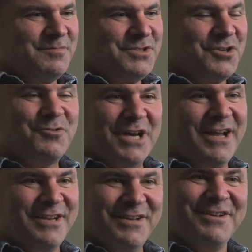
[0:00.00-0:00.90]
Joe
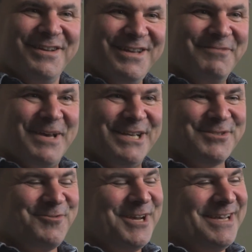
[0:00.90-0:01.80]
died. He passed
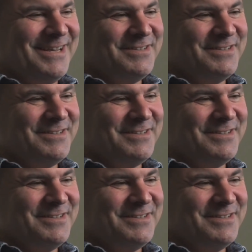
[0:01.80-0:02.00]
away.